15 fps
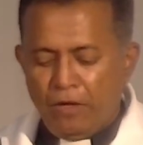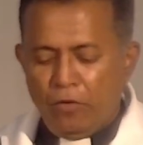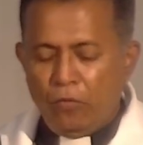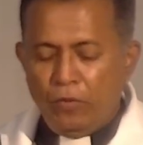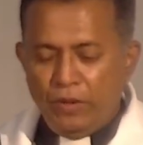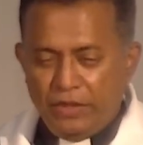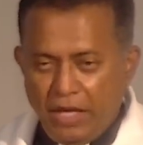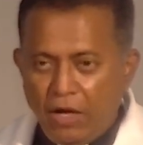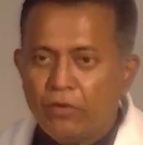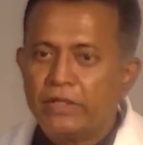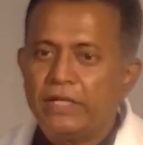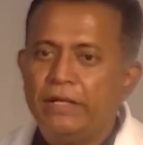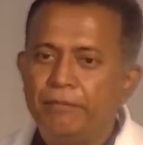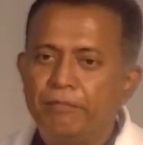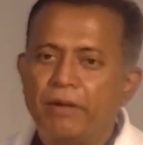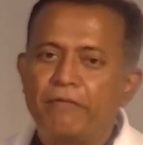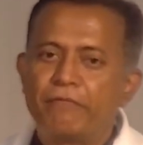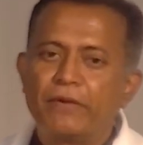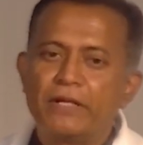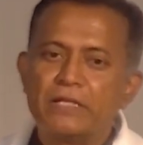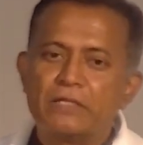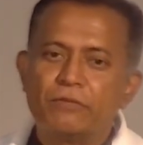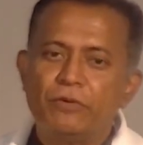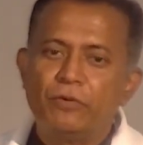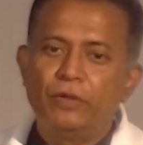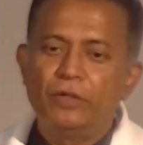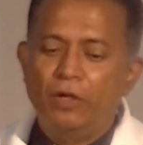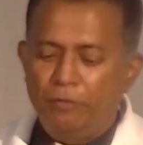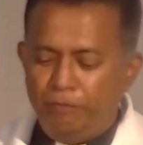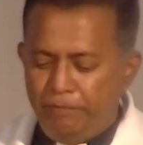Without Him, my friends, we will
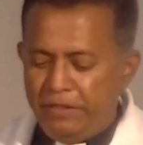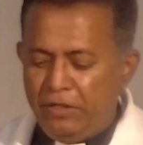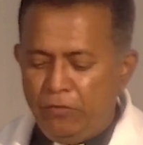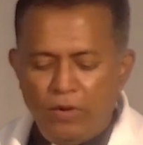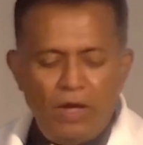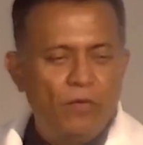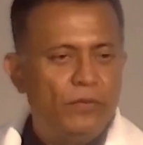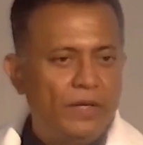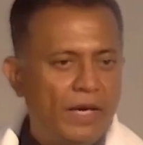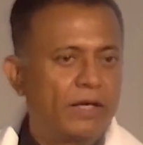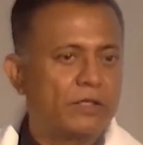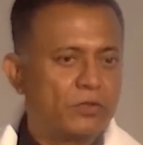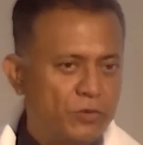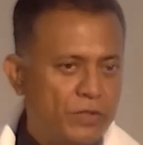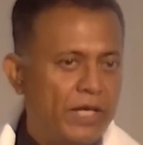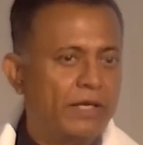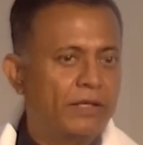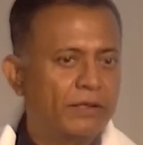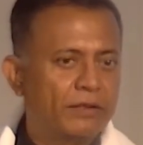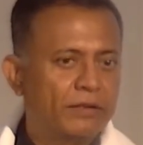not be where we are today.